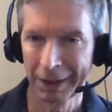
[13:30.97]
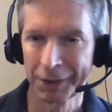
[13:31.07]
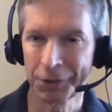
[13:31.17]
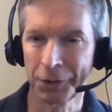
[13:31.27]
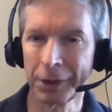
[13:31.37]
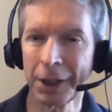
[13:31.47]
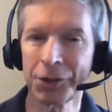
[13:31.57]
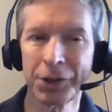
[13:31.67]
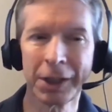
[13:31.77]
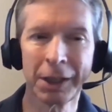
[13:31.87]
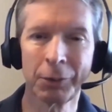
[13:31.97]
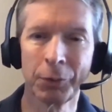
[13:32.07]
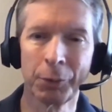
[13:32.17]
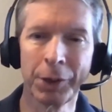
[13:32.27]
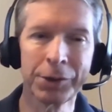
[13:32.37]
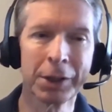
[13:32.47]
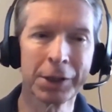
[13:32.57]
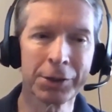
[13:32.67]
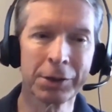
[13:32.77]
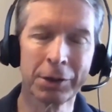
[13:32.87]
So they're not seeing, the reason it
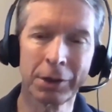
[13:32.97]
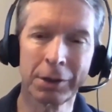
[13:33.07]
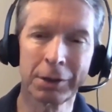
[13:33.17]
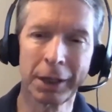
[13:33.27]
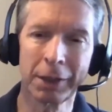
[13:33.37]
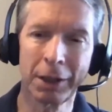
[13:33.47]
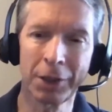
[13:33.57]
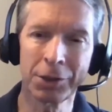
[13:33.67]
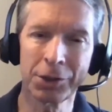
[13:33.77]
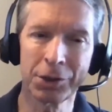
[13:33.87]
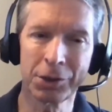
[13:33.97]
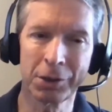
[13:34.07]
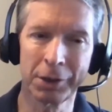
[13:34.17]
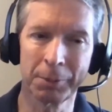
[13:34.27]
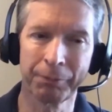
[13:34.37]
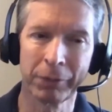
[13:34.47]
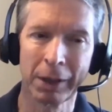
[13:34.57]
doesn't look like consciousness to them